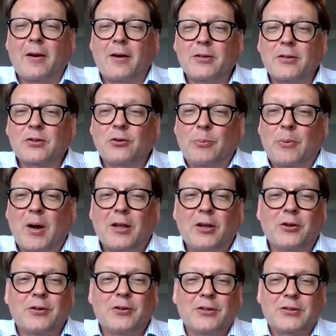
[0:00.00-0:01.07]
And I just thought, my
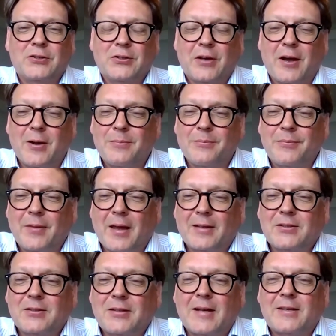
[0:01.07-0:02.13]
goodness,
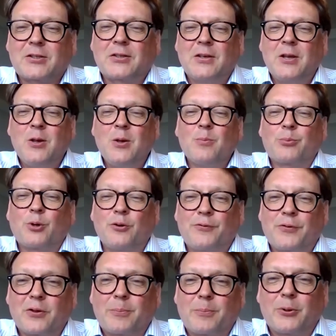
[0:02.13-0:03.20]
that's
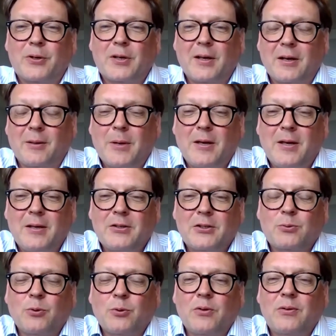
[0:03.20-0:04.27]
proof of the pudding. I mean, he
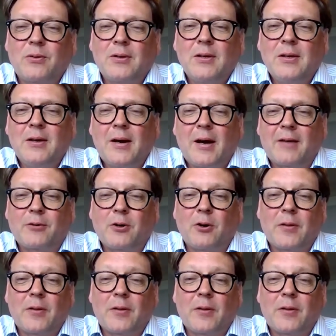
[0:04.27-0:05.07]
just wouldn't have